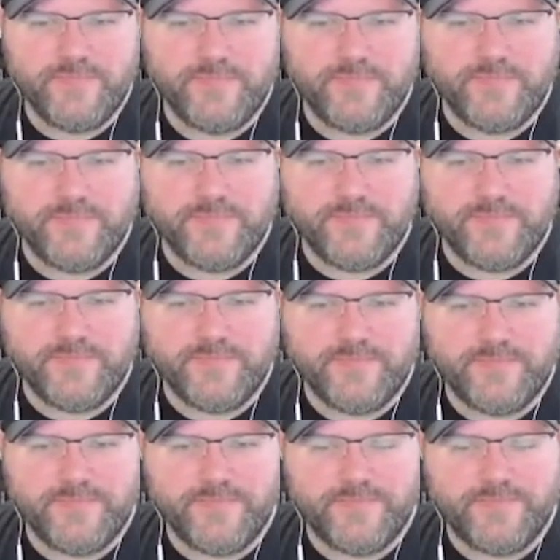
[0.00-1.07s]

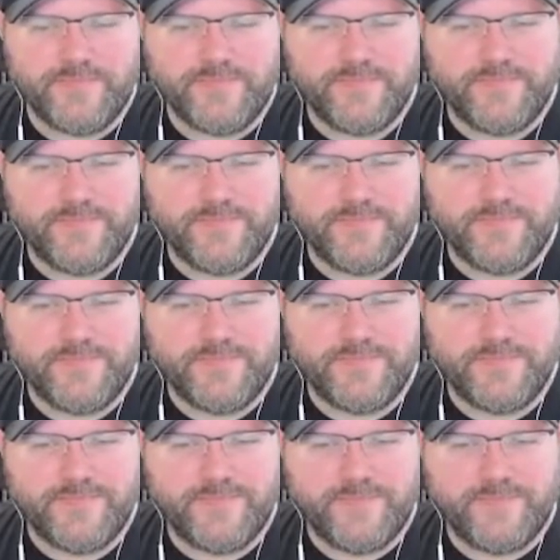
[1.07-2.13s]

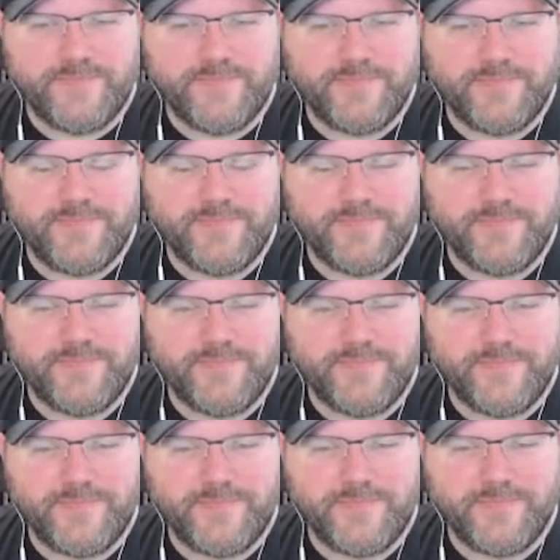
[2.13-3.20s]

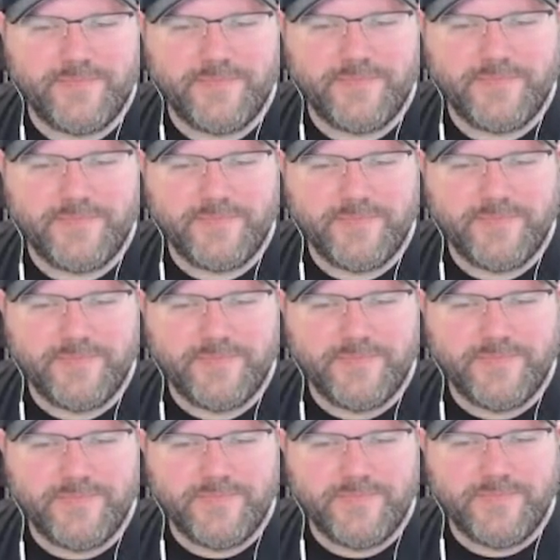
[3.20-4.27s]

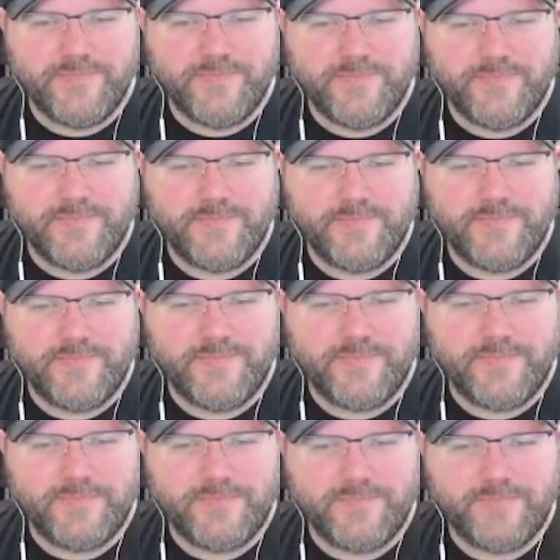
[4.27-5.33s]

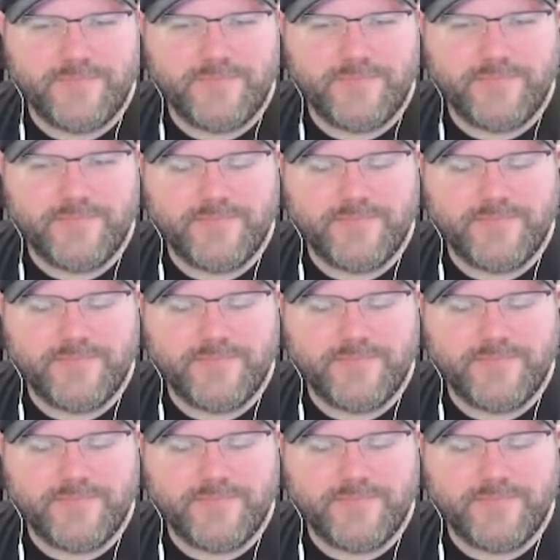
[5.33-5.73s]
(not speaking)